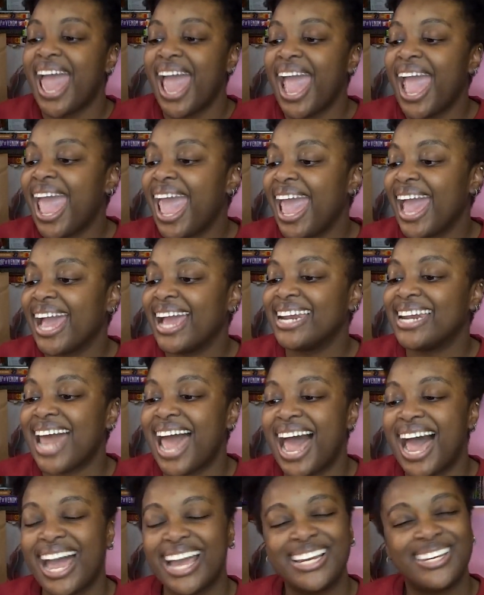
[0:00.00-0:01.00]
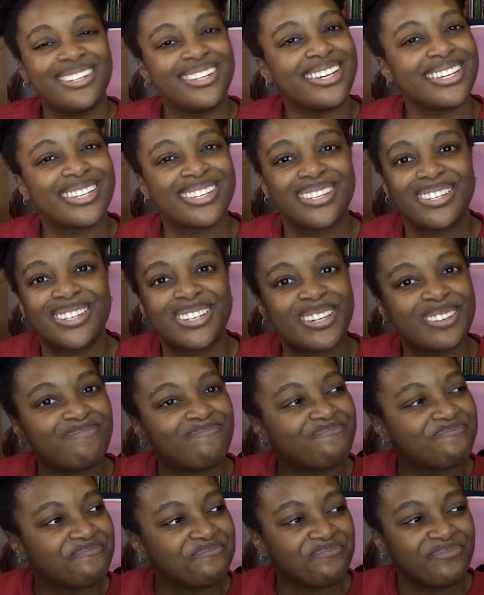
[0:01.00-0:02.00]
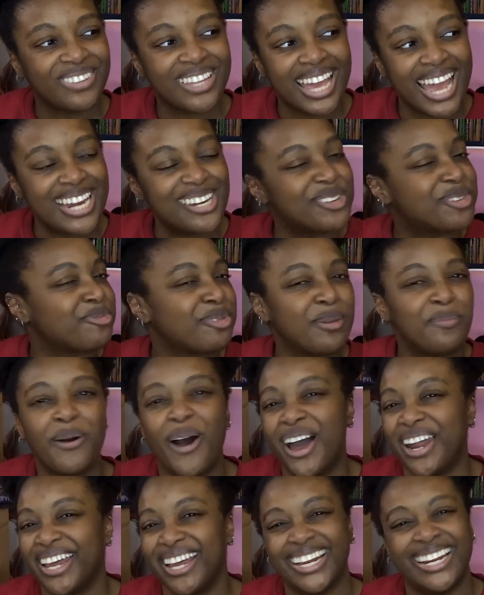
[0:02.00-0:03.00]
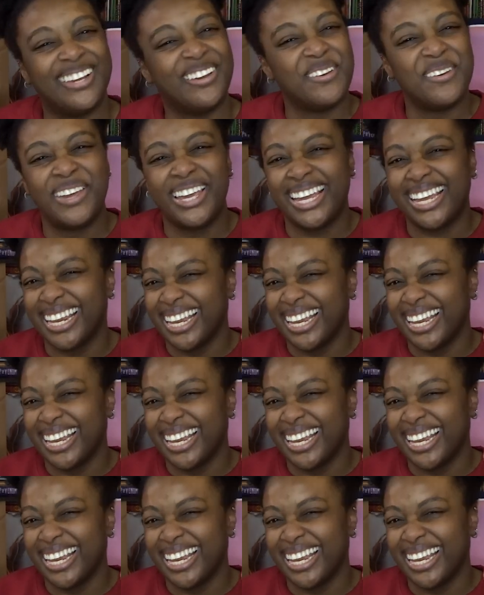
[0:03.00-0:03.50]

and I just rebought it.